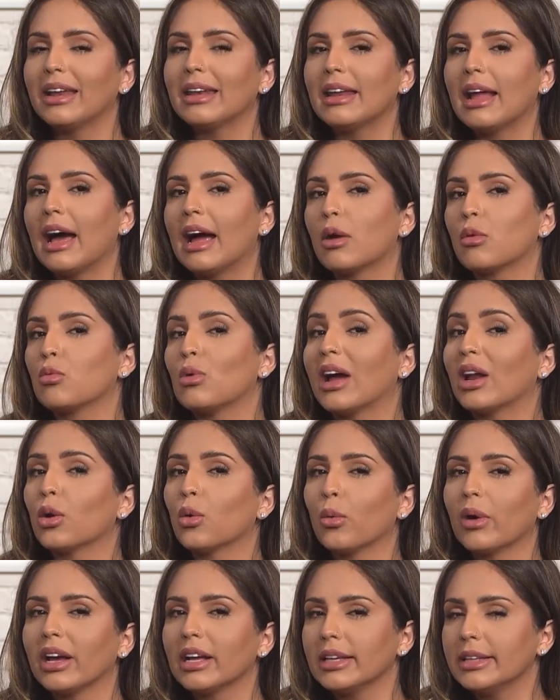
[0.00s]
not right
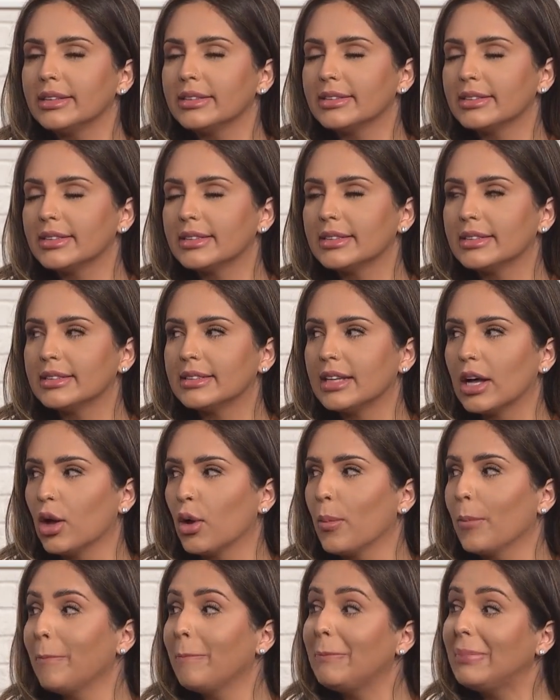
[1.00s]
away
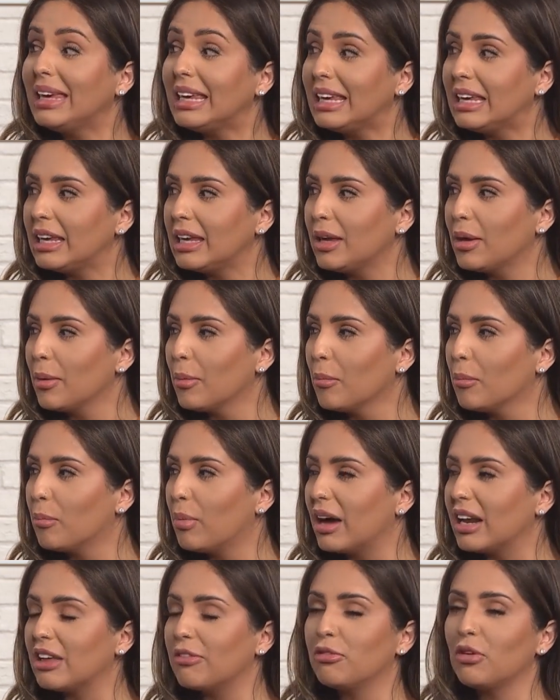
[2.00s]
tell me,
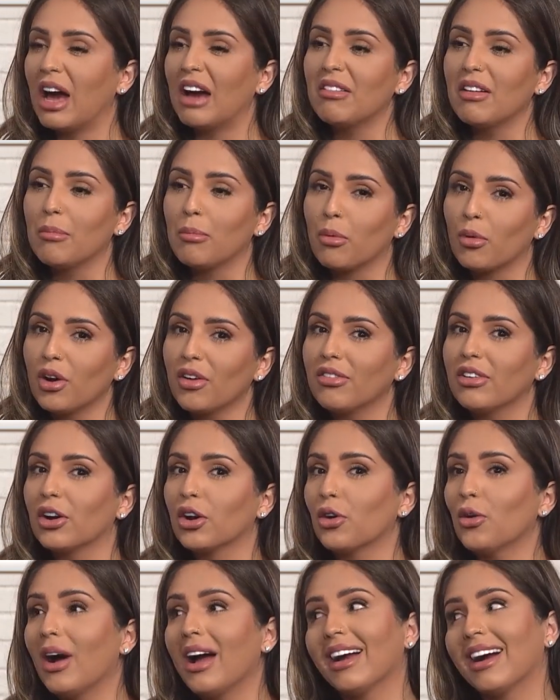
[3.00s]
but if you have a boyfriend,
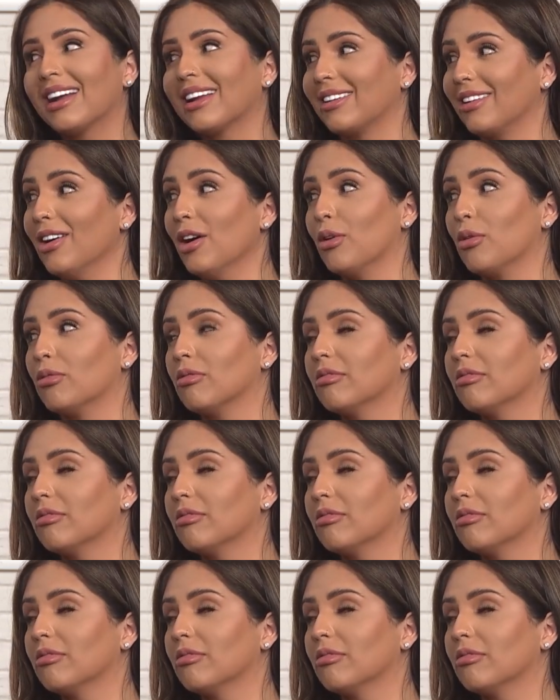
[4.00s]
girl, I gotta know.